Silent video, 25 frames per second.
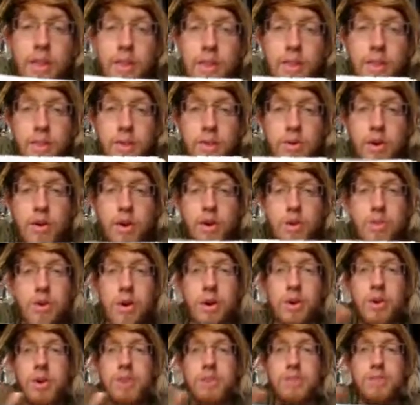The lower
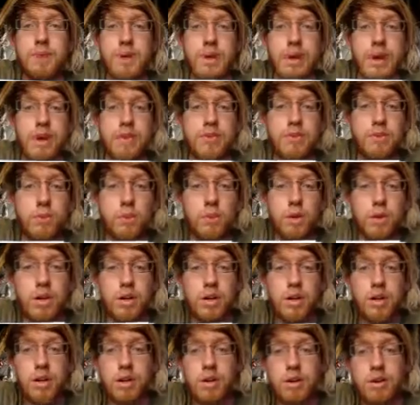motors might have to
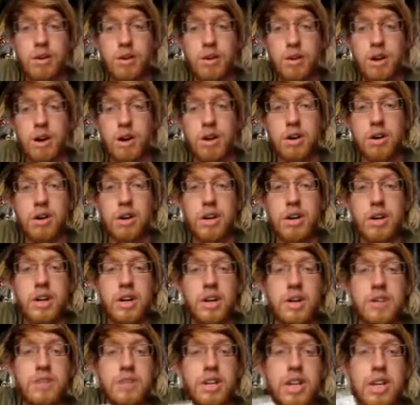work a little harder
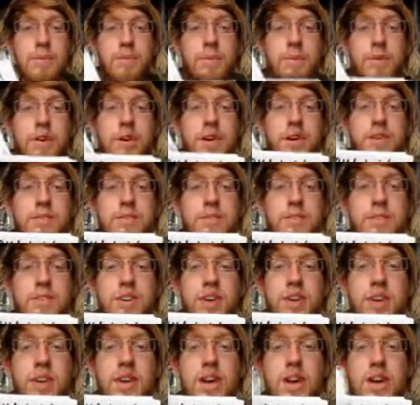to keep the legs from
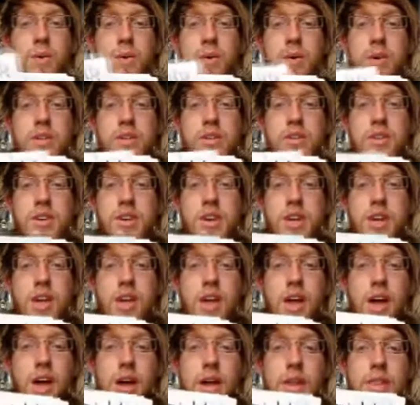sliding outwards
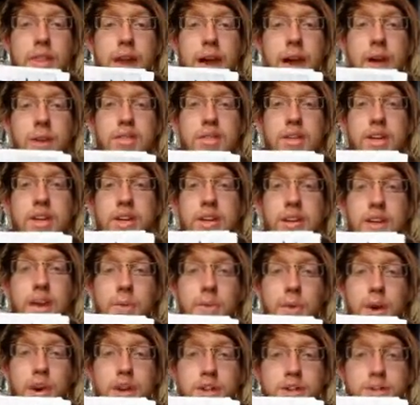and the house ending
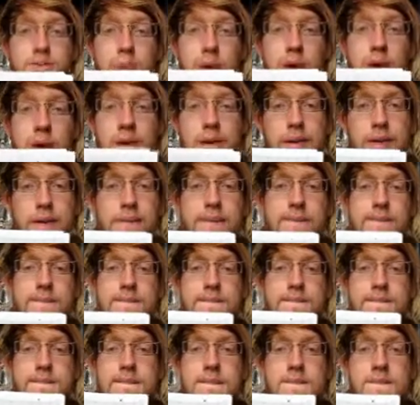up on its belly.
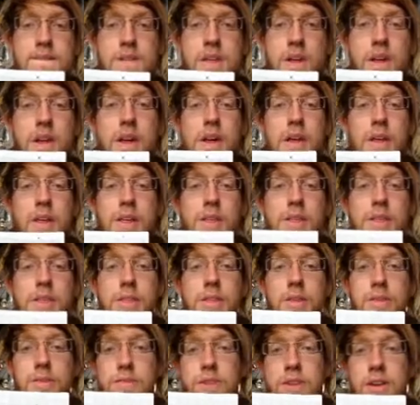
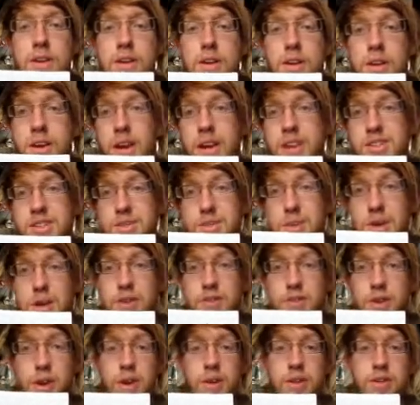The feet, as you may
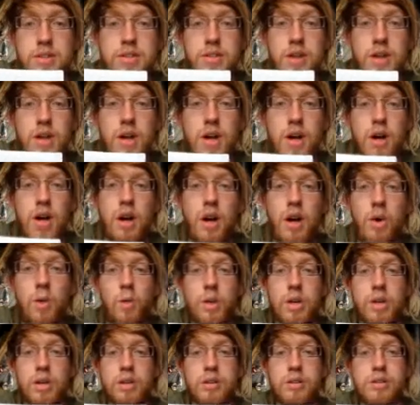have noticed, are
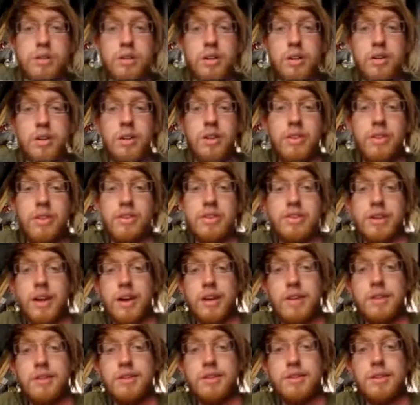wheels turned on their
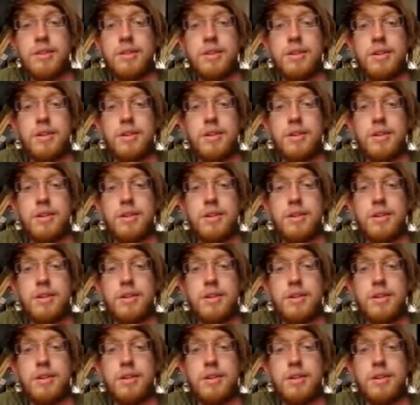sides.